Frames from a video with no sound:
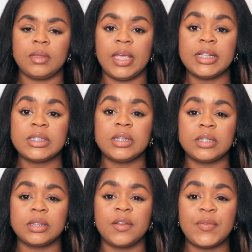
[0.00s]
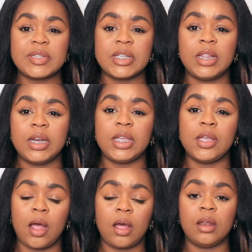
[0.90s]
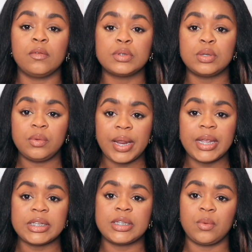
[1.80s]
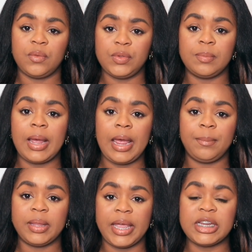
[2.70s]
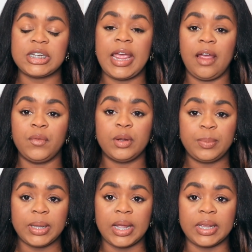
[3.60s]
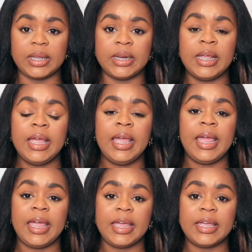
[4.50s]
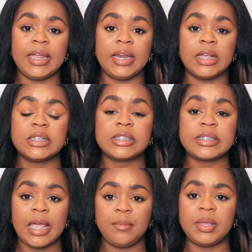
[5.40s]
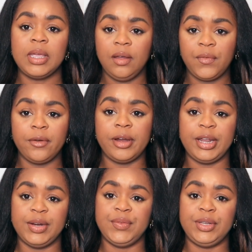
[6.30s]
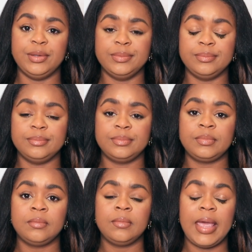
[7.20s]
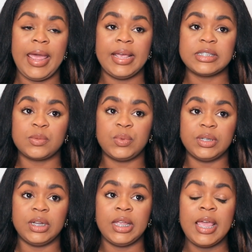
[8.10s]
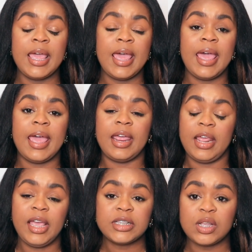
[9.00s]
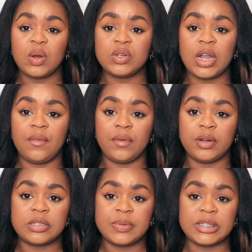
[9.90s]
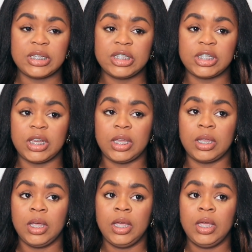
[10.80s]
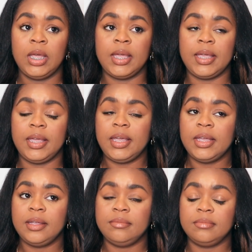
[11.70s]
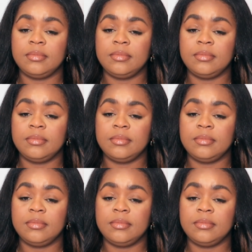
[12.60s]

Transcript: it took the facility all of 2 days to review my application after applying and set me up for an interview. As would an external travel nurse position, it